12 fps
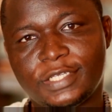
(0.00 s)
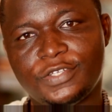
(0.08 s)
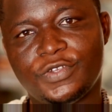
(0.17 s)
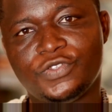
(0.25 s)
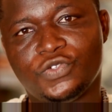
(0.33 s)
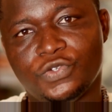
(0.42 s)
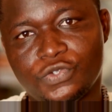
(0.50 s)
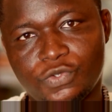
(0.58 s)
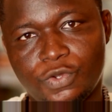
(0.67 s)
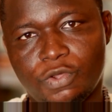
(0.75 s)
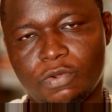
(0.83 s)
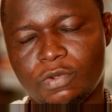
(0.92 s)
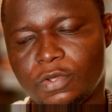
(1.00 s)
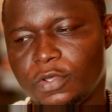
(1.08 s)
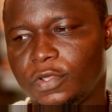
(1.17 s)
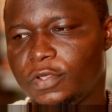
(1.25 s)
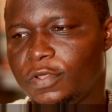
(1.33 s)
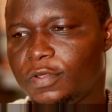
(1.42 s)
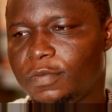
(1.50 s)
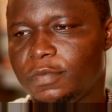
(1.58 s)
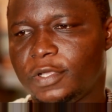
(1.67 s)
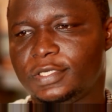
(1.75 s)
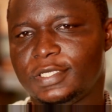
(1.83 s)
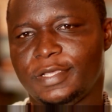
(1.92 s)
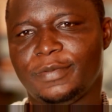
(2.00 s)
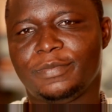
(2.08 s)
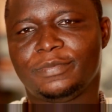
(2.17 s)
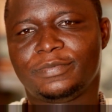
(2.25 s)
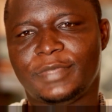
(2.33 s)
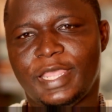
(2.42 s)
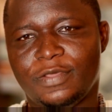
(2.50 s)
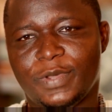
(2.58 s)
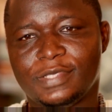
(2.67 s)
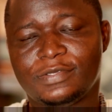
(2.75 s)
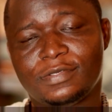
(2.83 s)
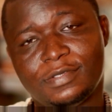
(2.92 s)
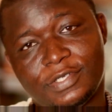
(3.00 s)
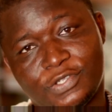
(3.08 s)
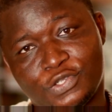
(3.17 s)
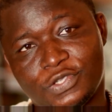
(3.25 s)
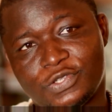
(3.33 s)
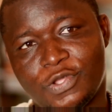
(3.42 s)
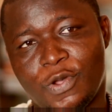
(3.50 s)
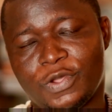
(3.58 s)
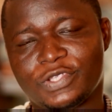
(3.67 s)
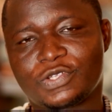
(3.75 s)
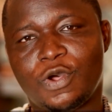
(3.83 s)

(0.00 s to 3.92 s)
getting you into the studio. But anyways, this is the song. It's